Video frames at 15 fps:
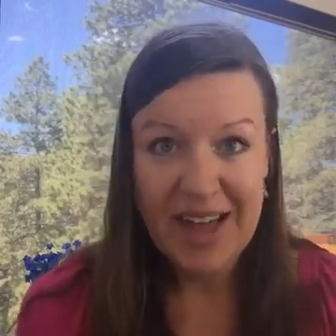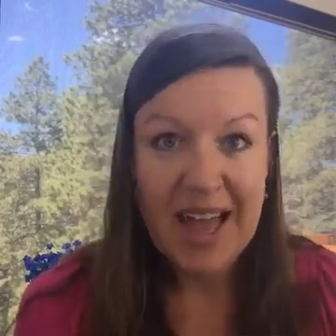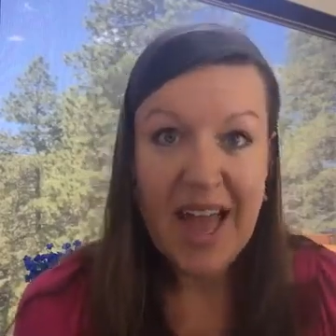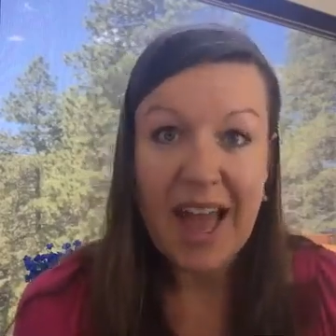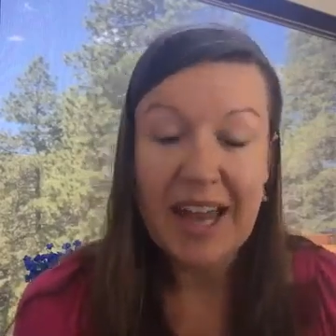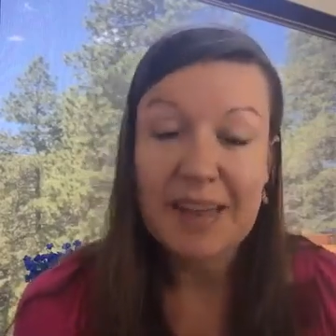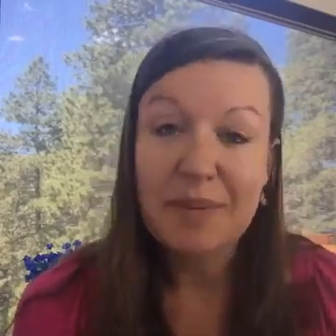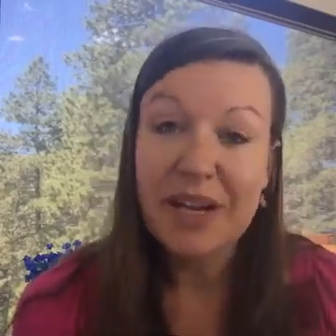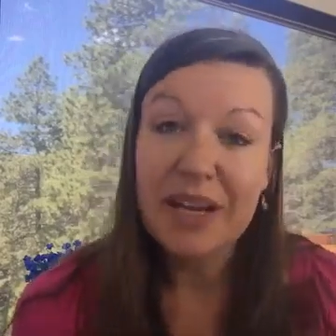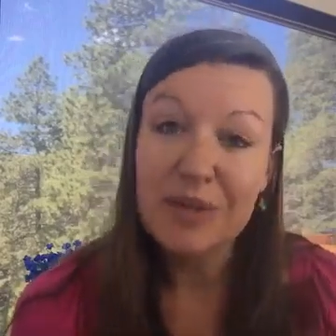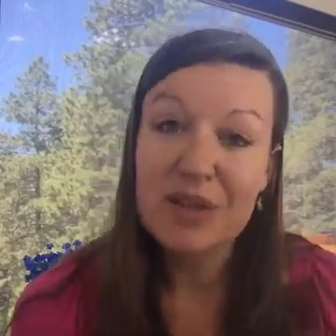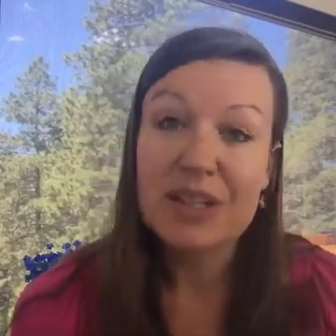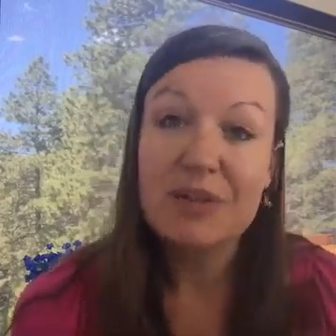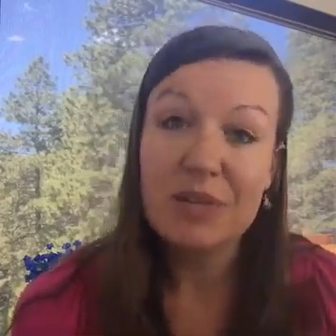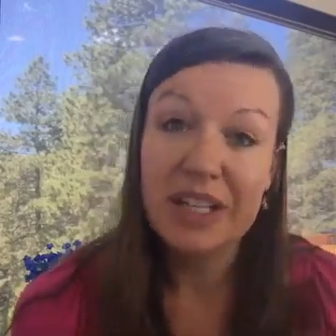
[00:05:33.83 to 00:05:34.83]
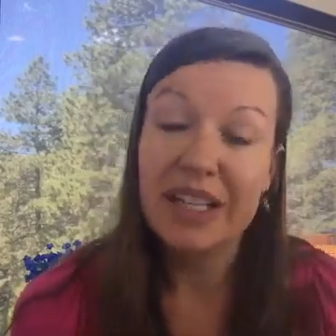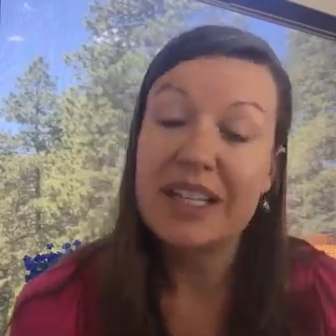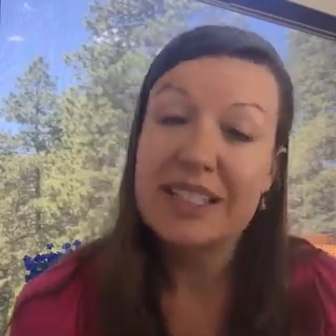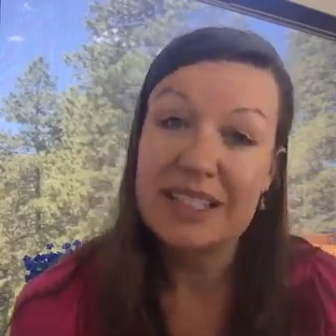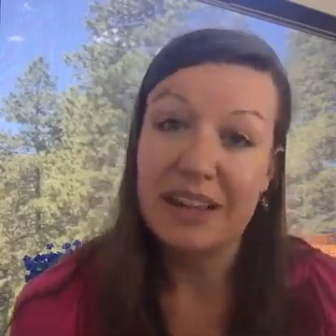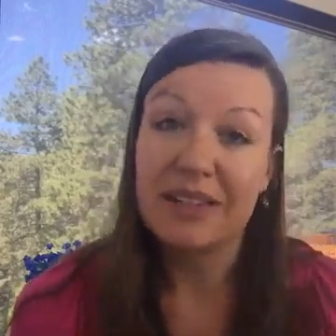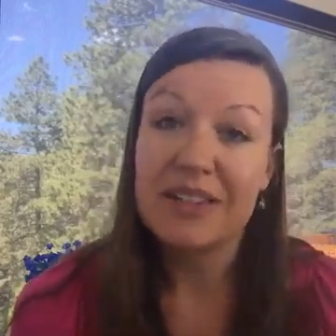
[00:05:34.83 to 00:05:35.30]
And it becomes completely
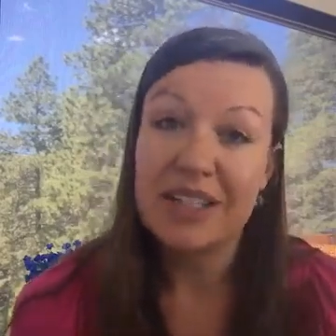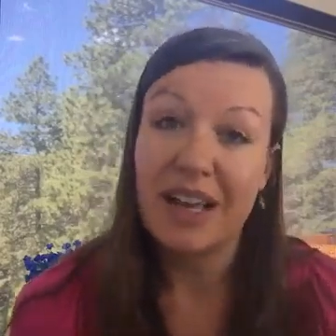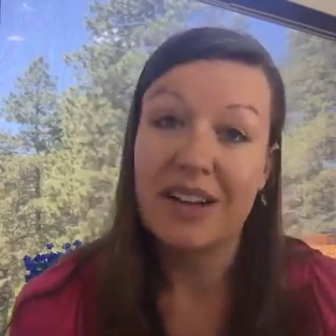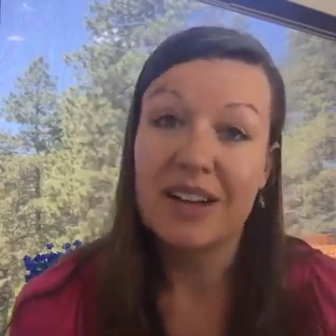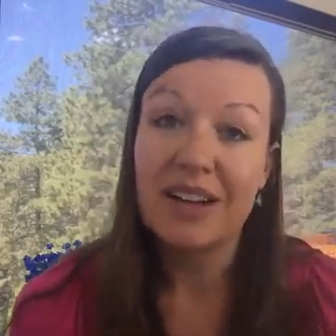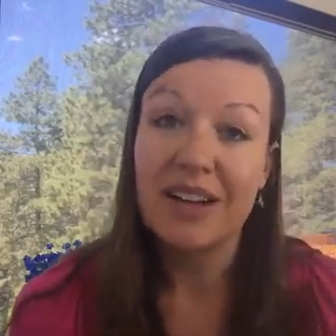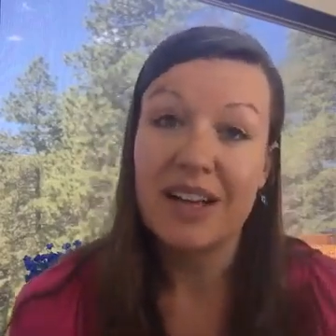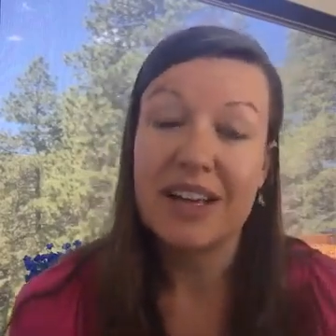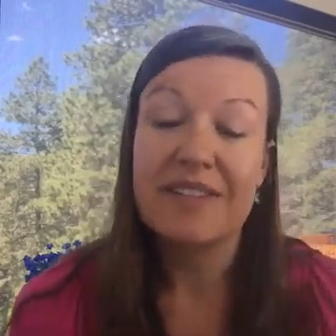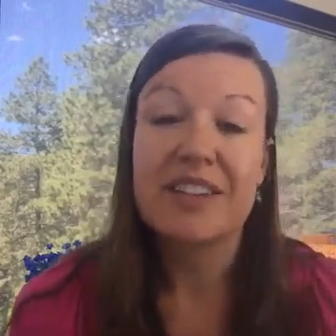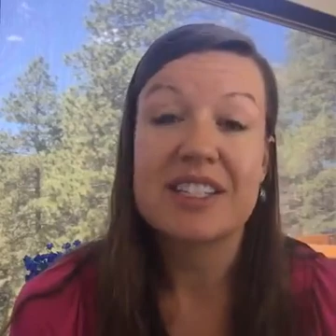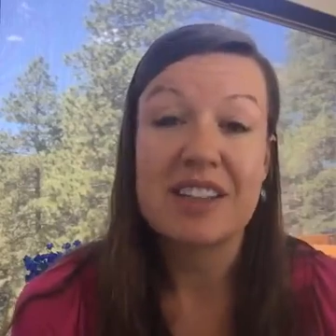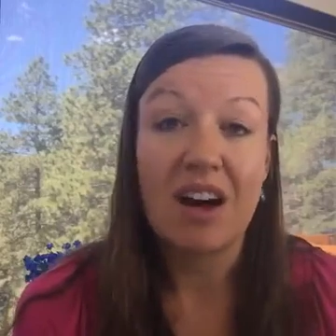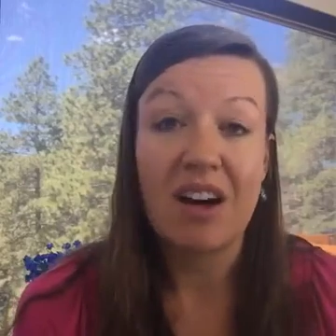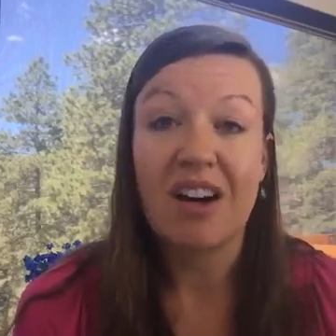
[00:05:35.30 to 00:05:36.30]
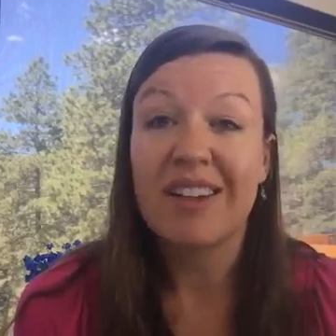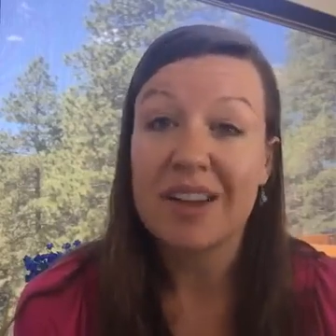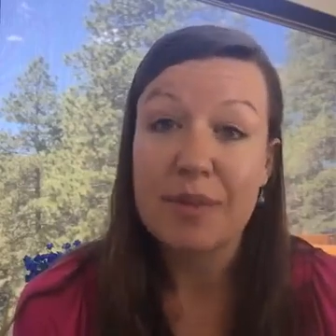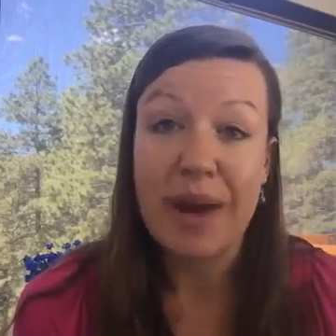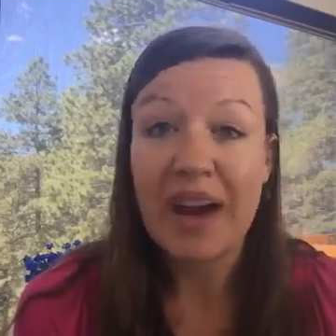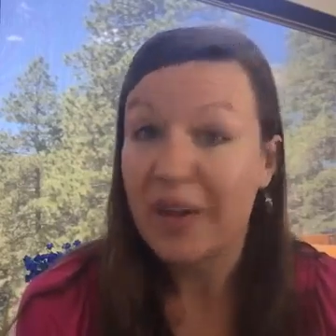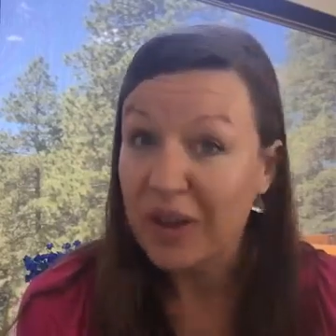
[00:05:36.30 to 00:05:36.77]
self-centered if it's all
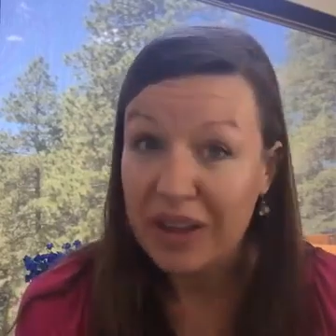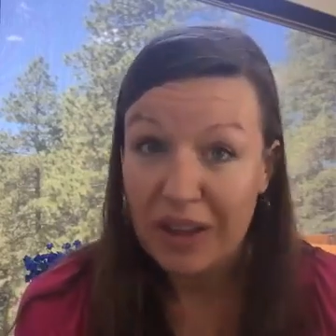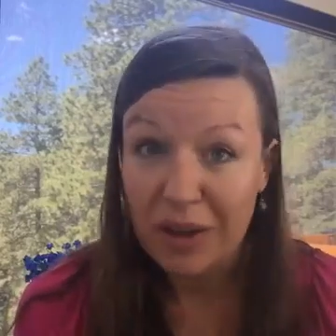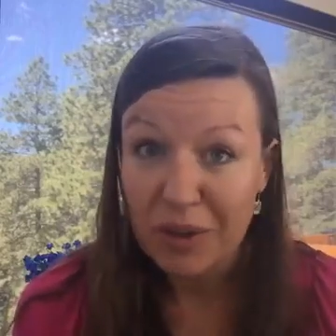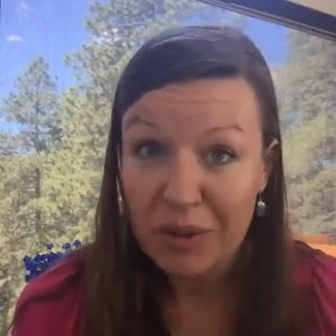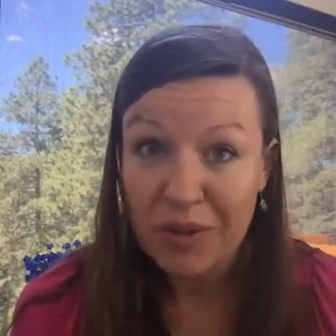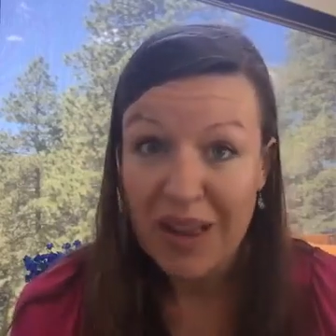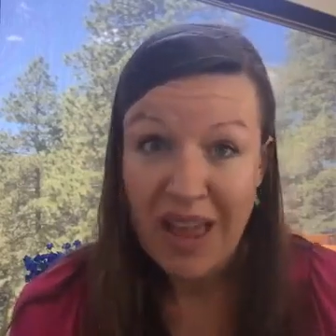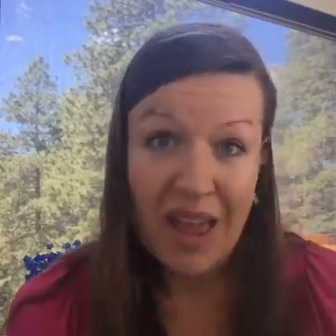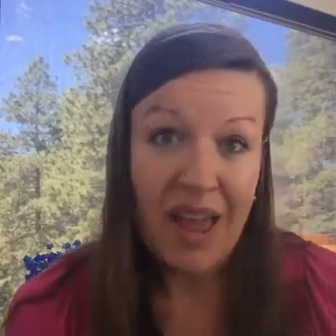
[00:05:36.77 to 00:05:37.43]
about you.